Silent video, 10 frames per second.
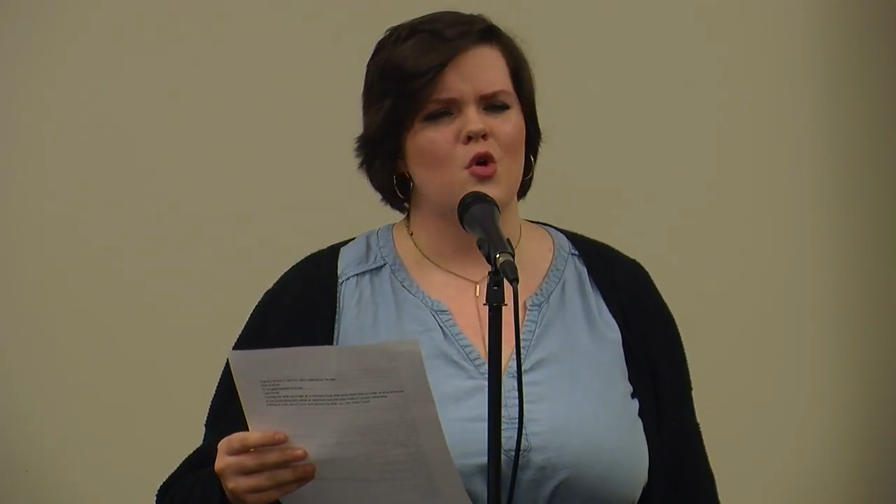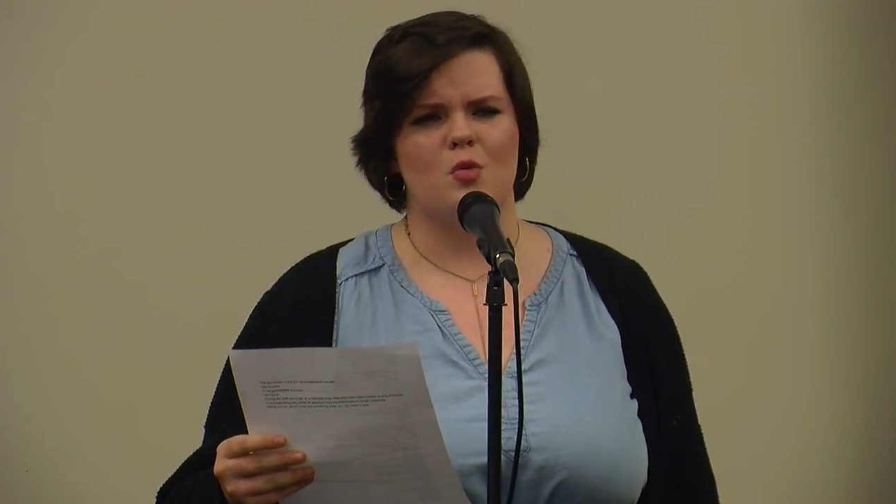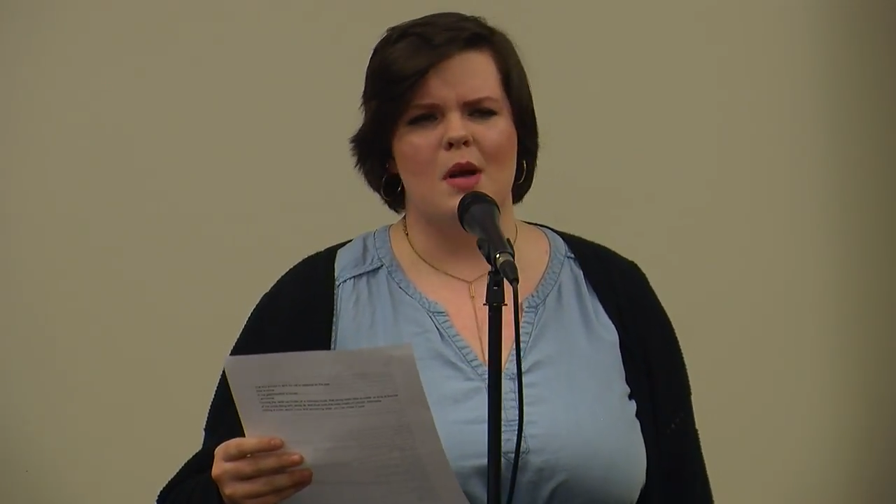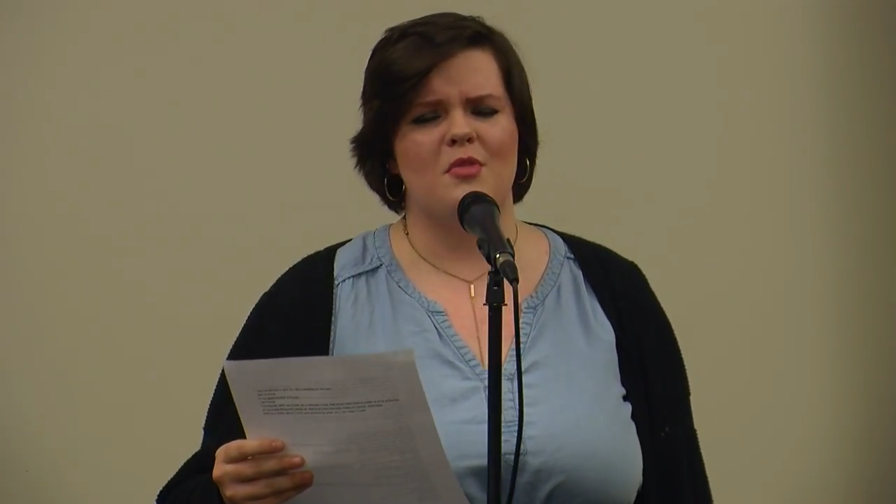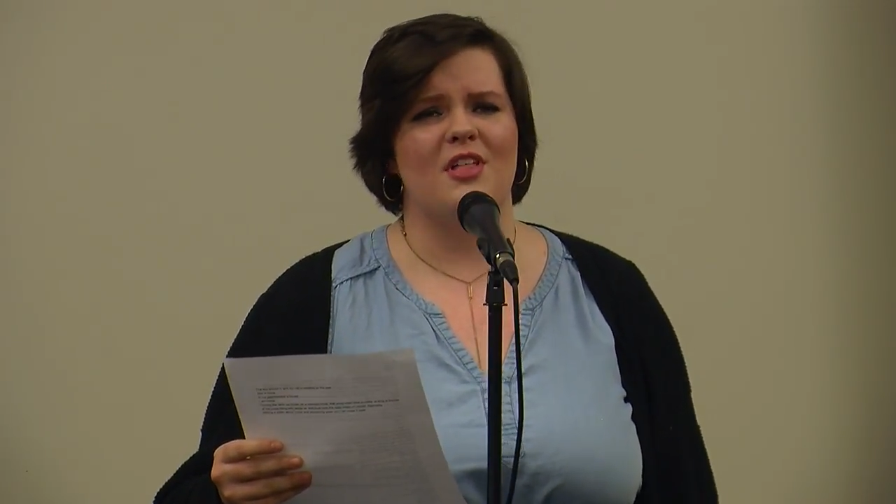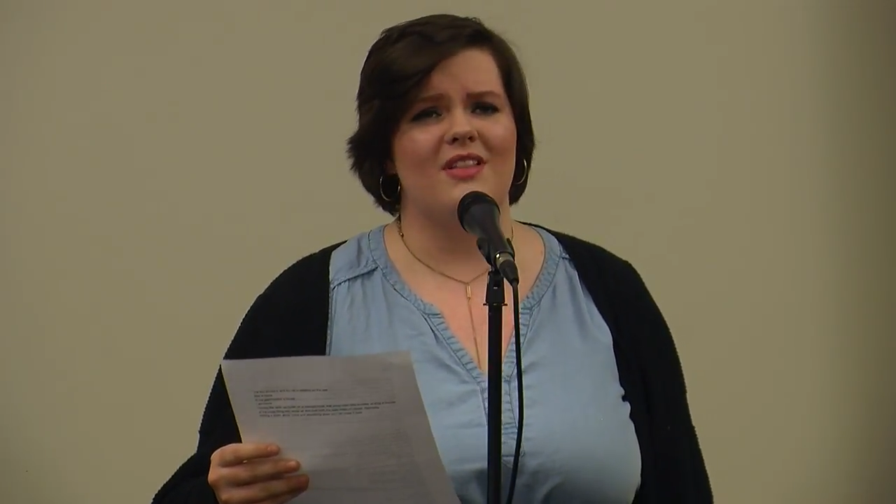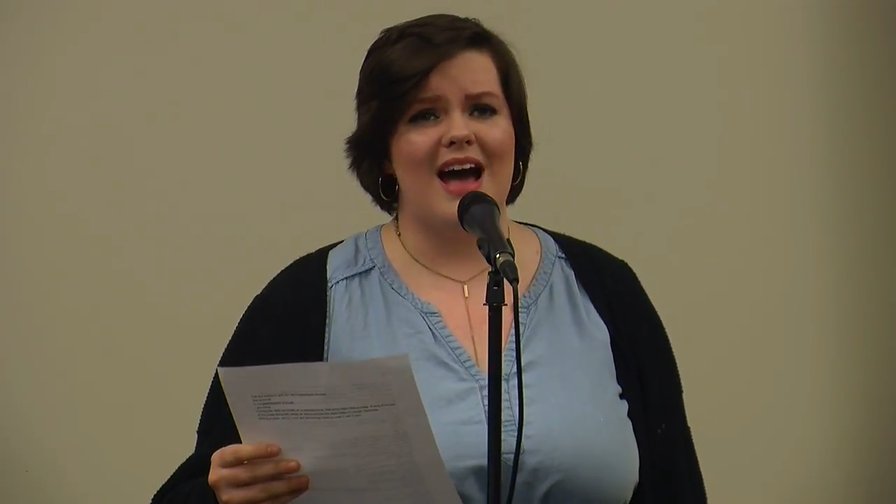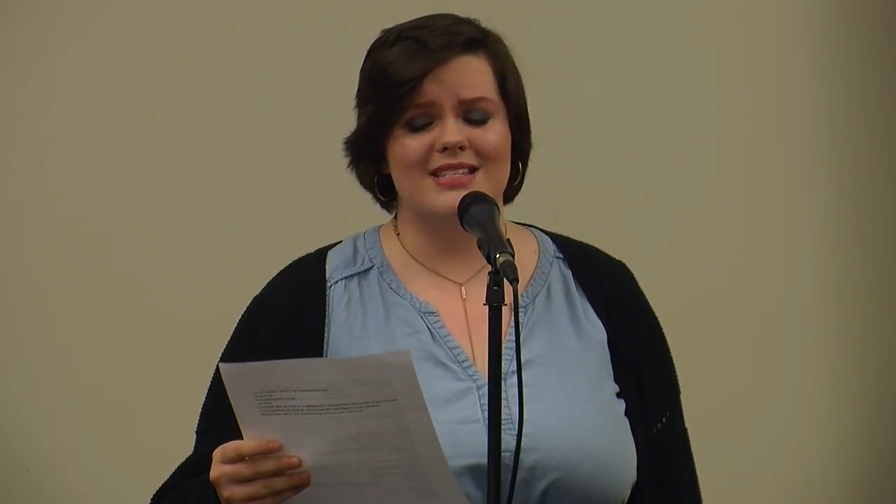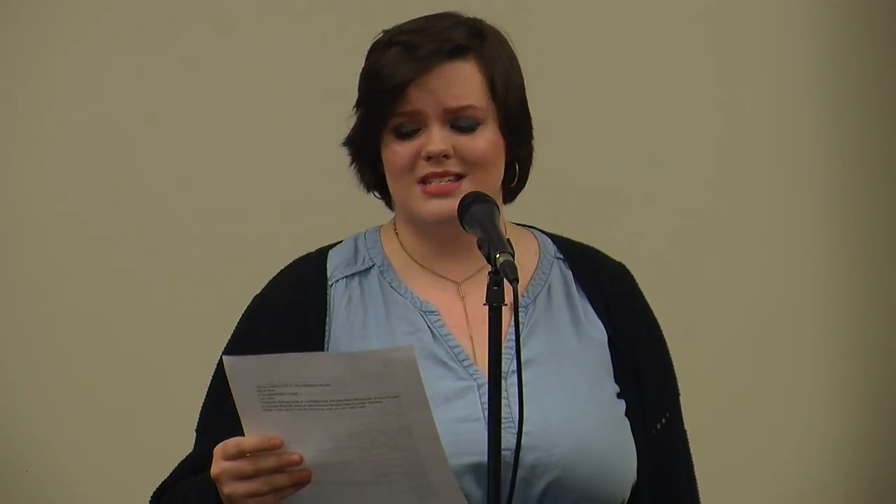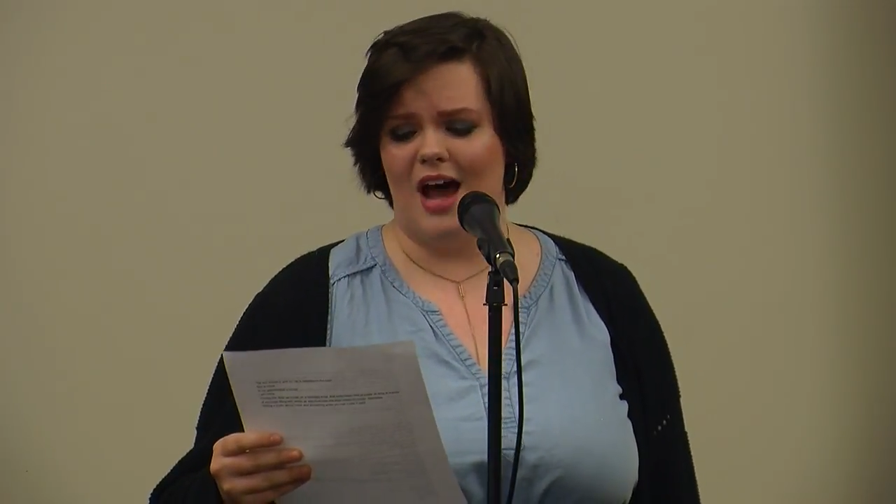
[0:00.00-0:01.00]
Remember the
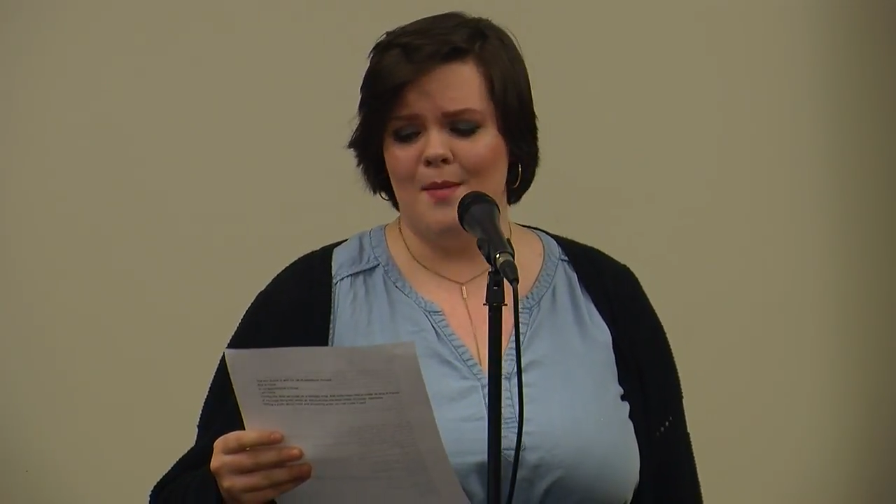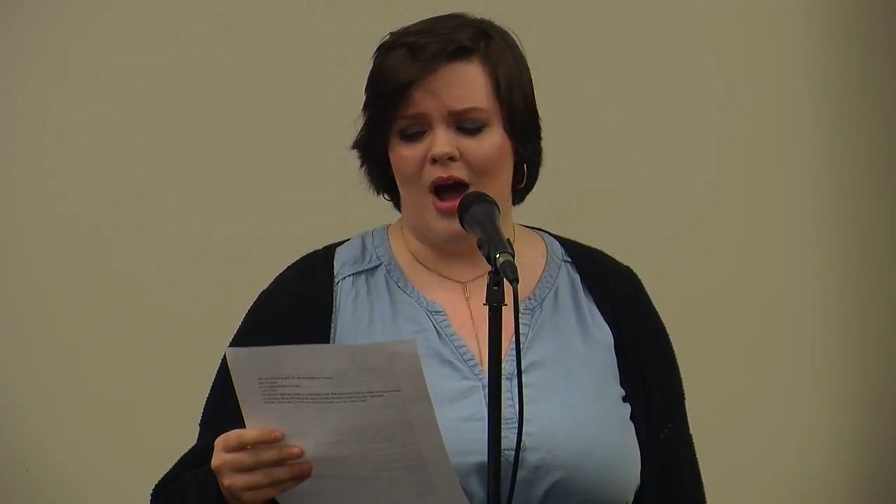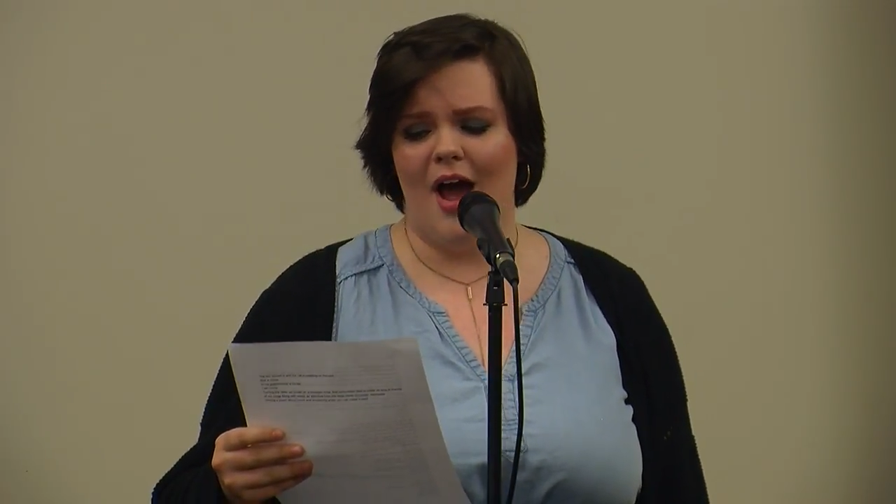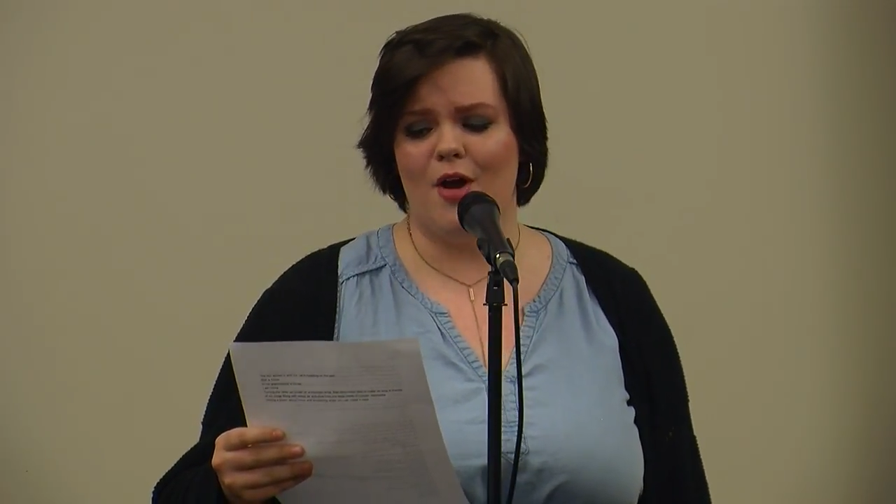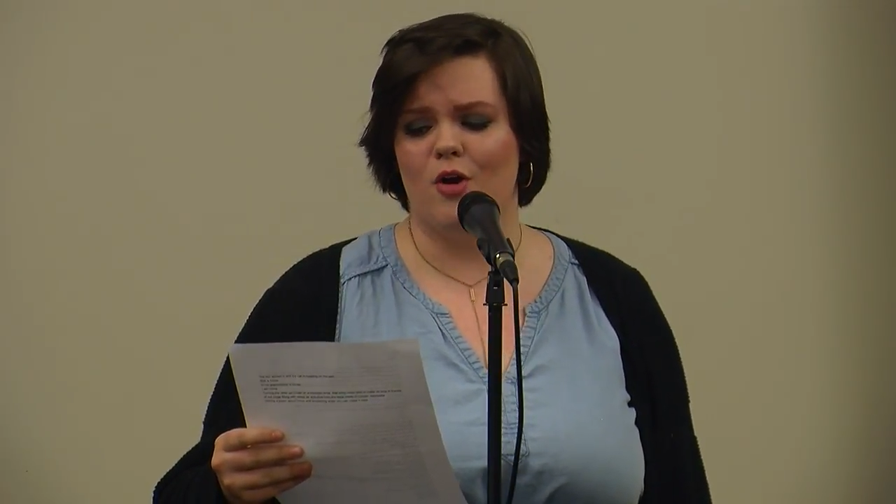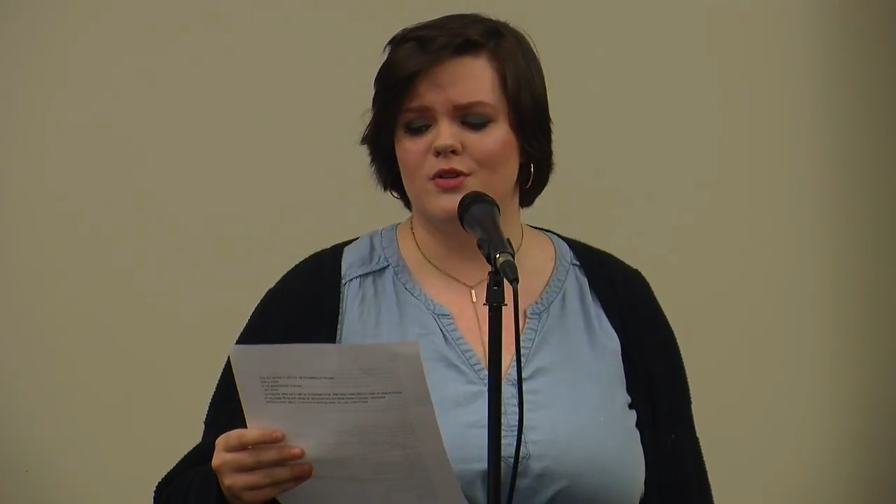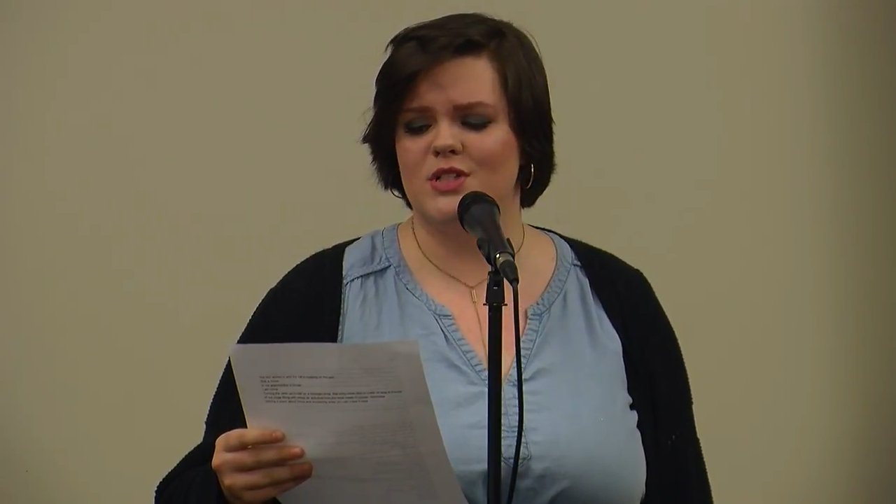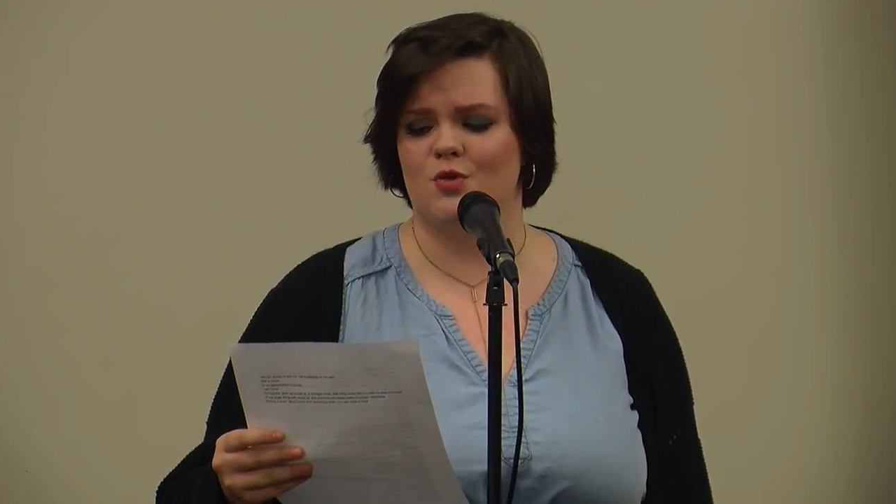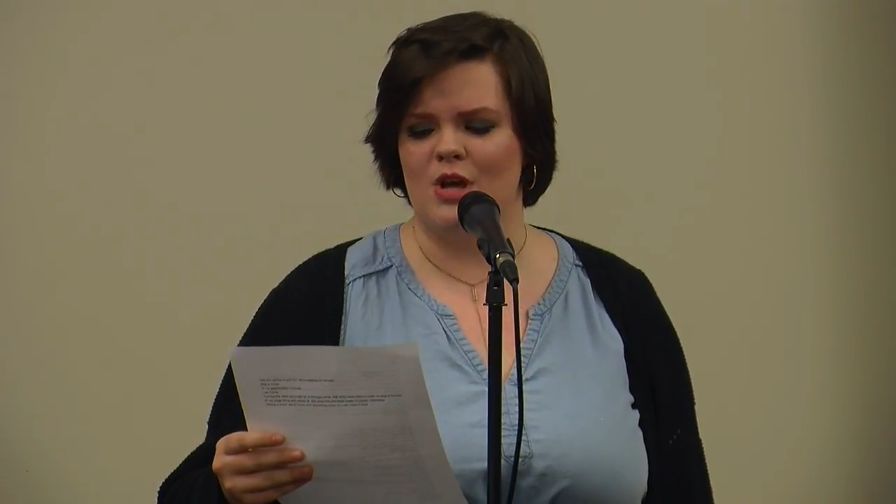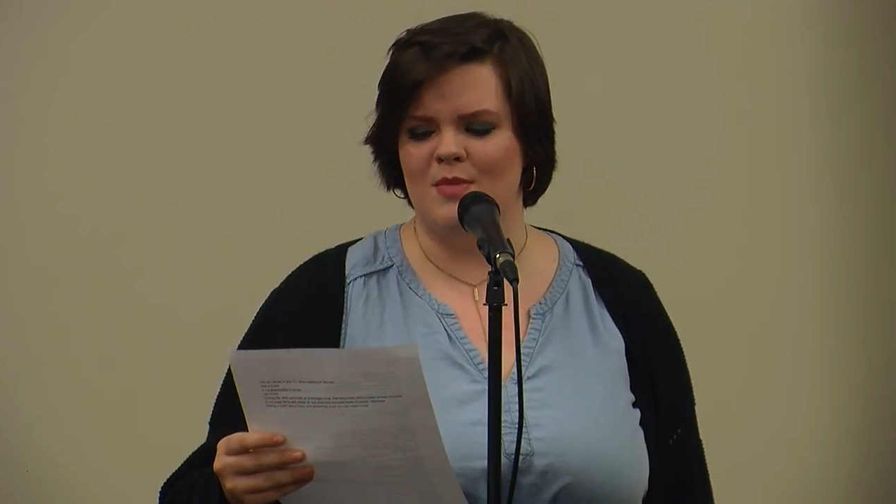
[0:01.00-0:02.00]
last time I heard
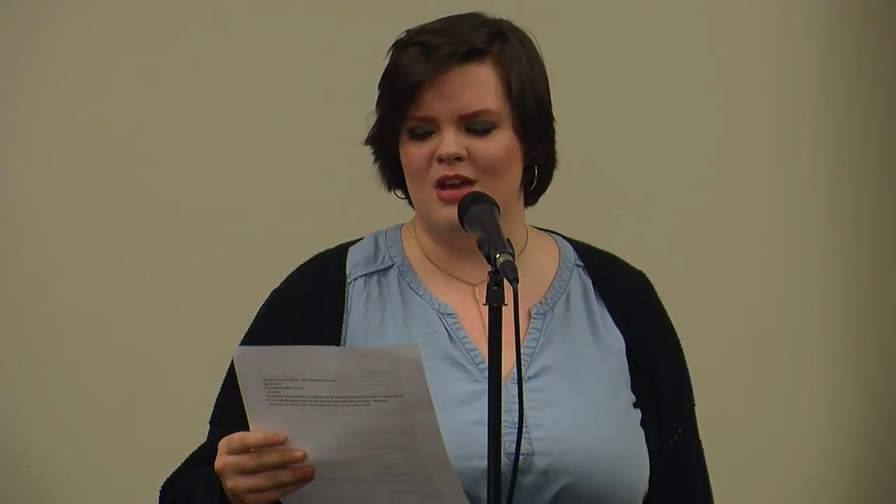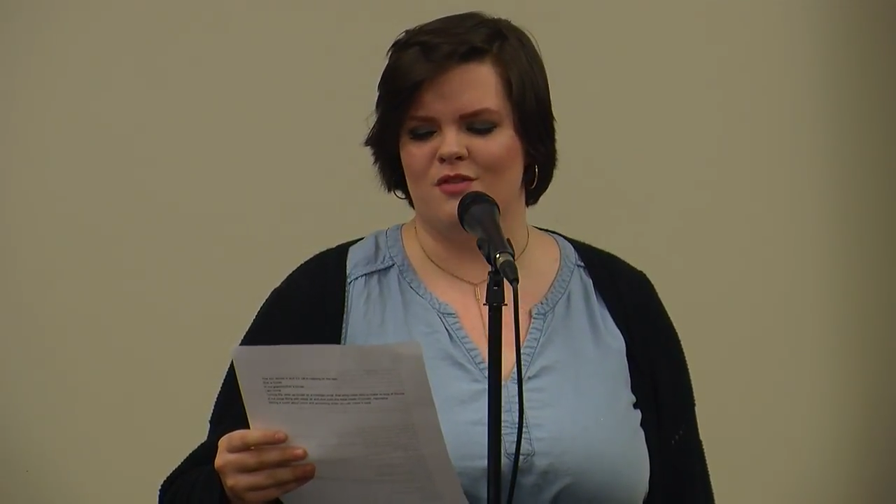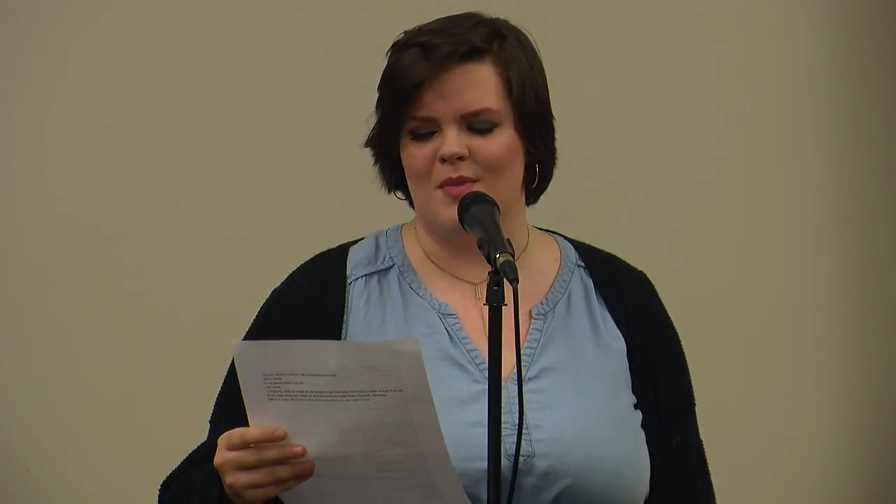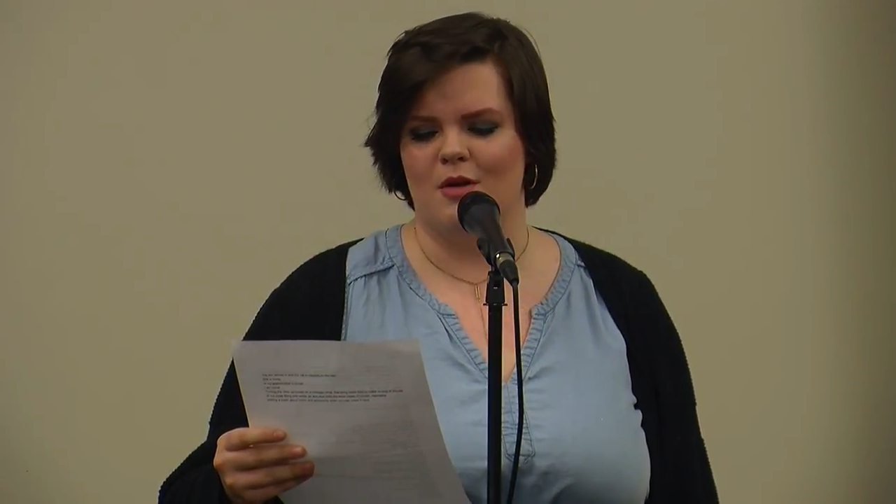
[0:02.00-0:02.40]
screaming from